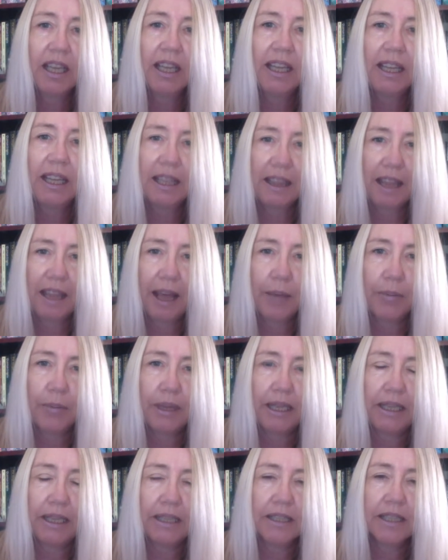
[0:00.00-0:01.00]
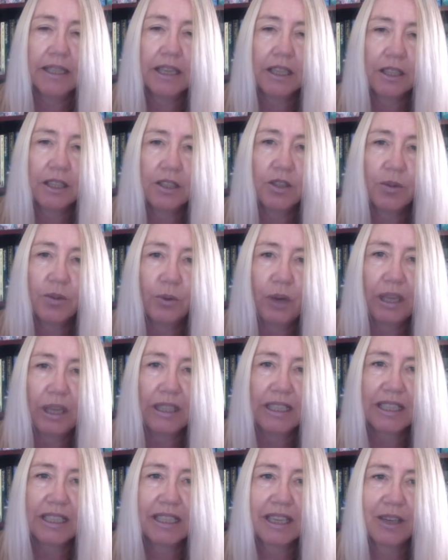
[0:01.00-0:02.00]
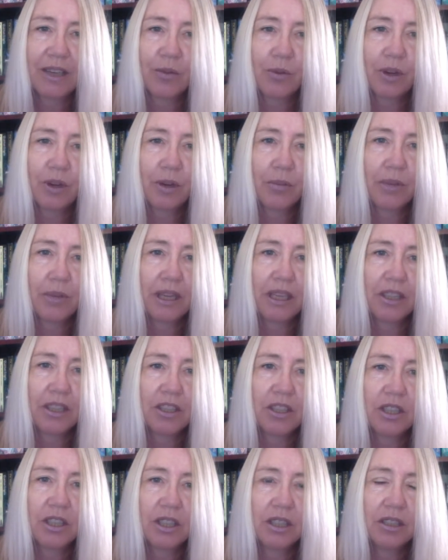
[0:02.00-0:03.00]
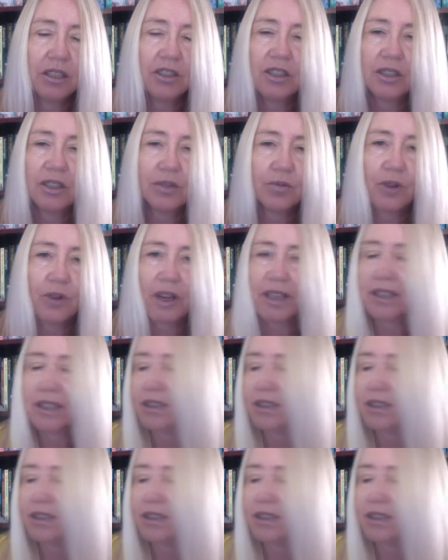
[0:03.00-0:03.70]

in that piece, and you will understand what I mean. She just writes